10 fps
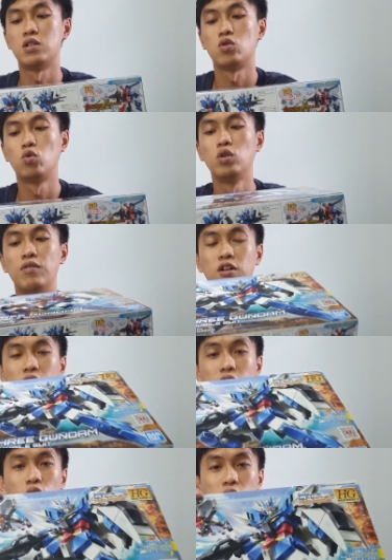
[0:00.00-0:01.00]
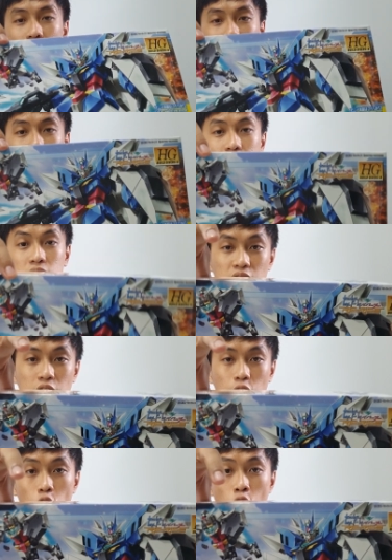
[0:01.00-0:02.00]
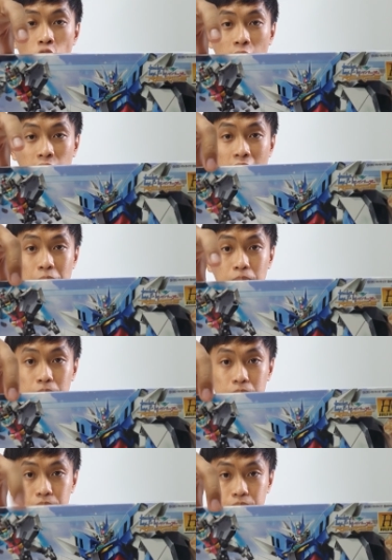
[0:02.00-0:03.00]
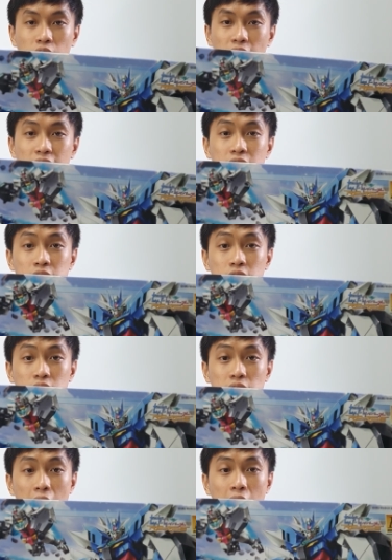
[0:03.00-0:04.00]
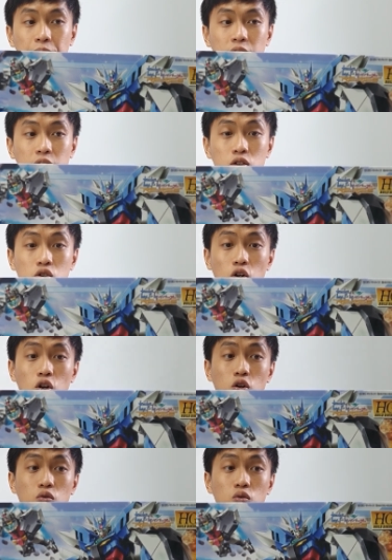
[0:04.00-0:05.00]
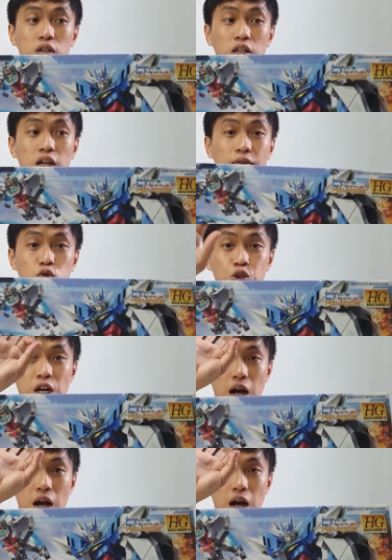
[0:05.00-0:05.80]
is two different things. Oh yeah, here. The core Gundam. And this is the armor. So we have three